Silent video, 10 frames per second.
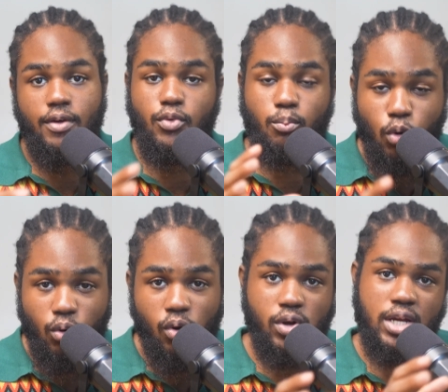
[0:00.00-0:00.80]
The
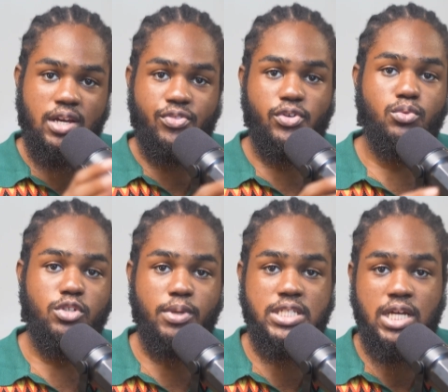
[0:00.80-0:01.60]
moral and ethical
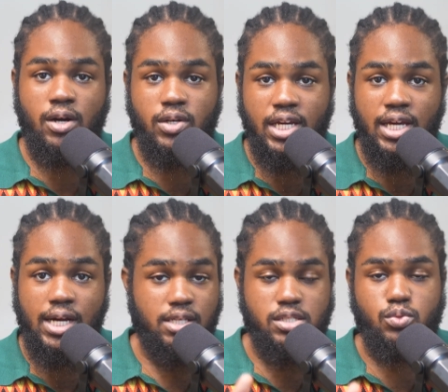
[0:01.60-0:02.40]
debate around
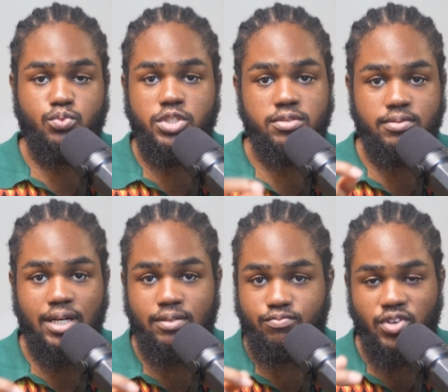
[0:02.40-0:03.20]
AI is real
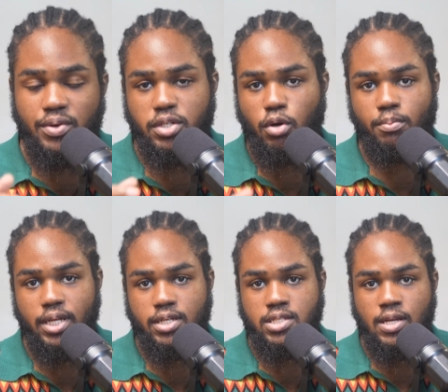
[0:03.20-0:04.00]
and very
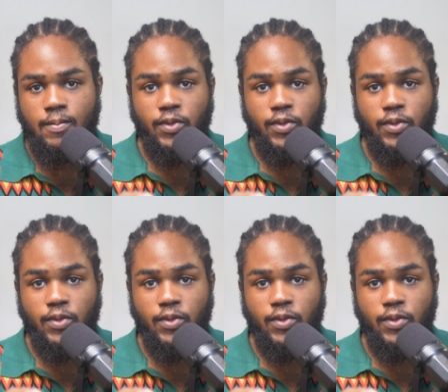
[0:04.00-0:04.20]
complex,